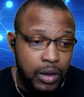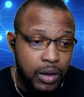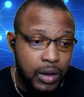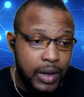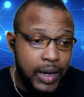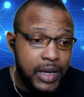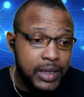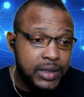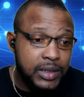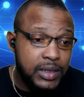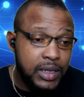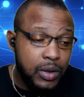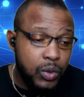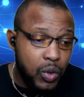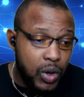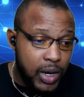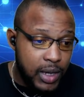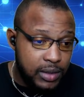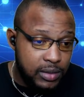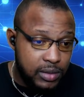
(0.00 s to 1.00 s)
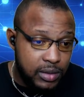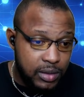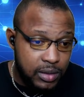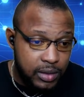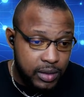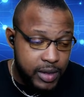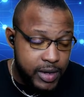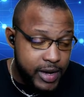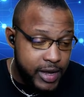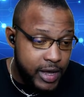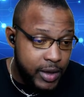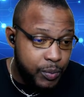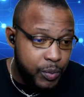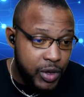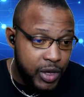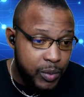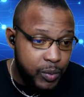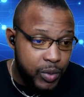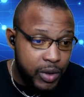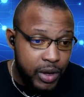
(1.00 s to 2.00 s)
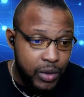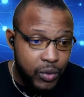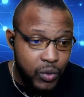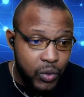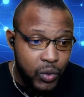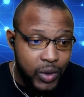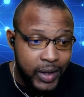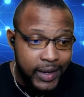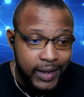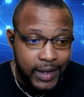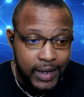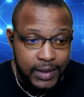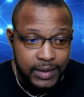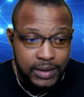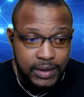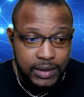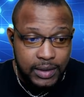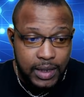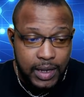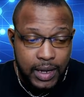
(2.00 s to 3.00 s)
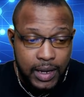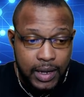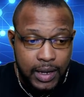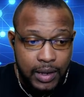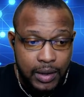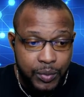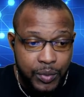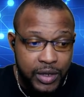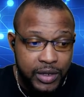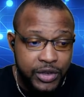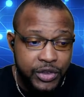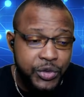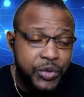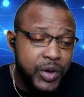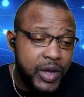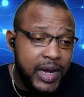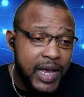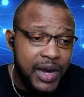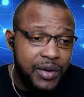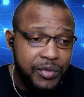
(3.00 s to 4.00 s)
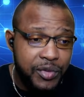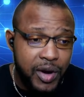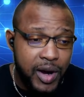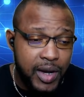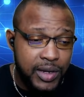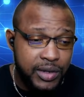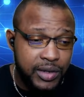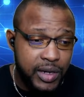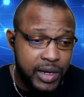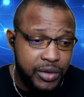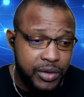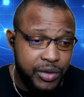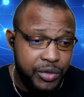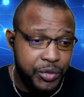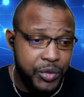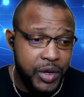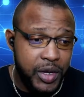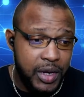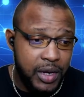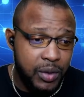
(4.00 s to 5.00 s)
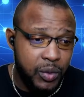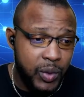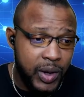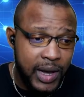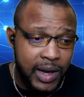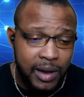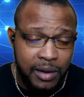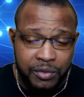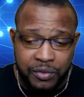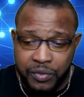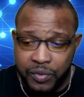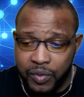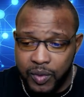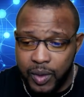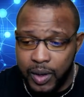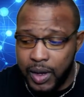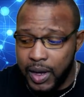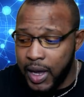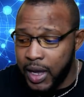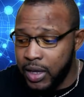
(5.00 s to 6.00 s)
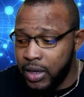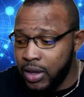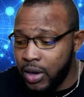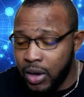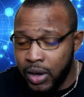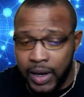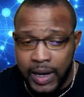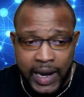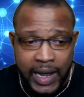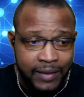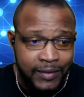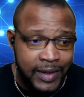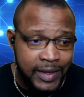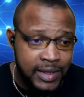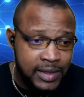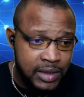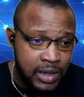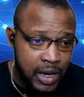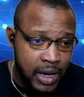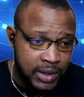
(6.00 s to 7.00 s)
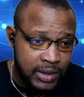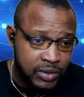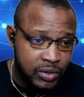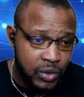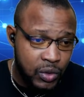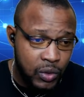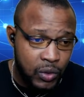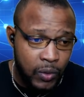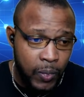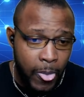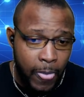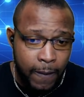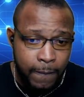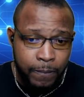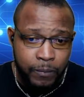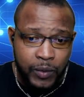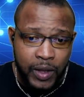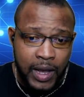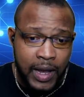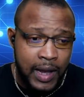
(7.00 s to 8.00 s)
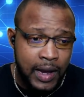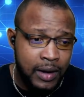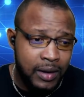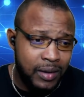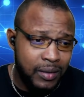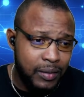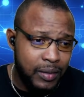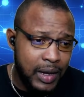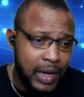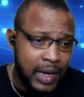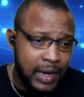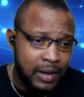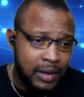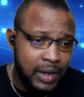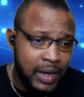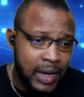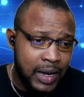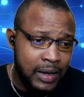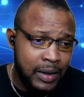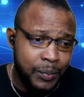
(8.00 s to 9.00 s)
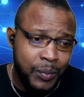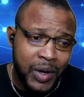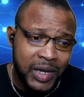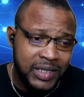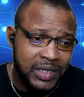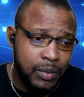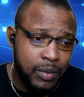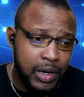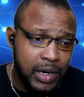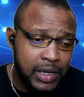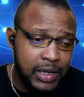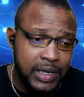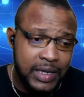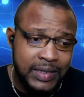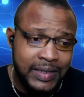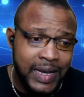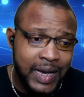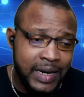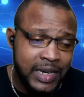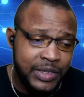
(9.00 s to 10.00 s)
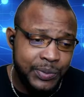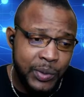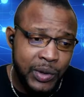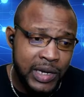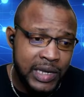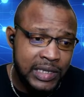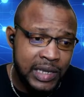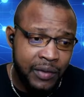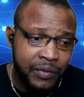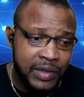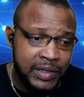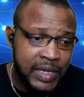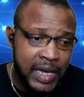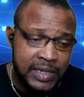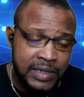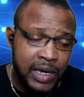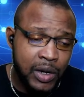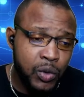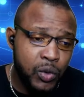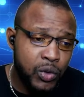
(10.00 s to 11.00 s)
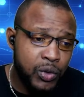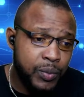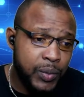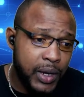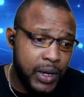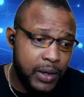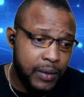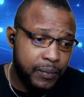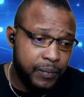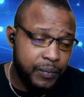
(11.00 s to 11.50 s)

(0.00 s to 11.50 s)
let's see what DPP ruling is. It is really unfortunate, really. We have a young life that is lost now. And the possibility is that this police officer is a good man.